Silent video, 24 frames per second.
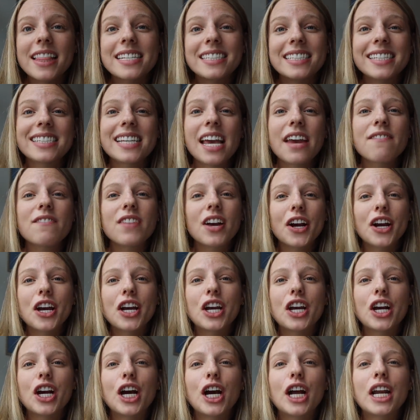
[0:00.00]
This is a very
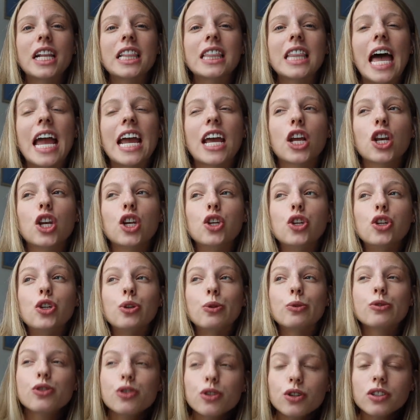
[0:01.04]
good, like,
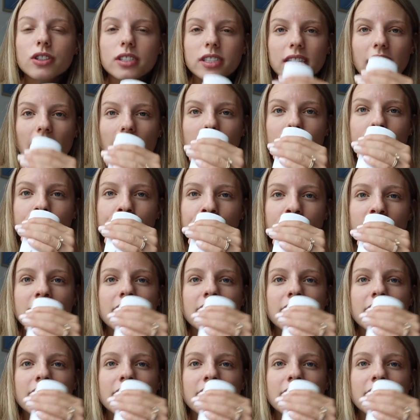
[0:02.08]
neutral scent.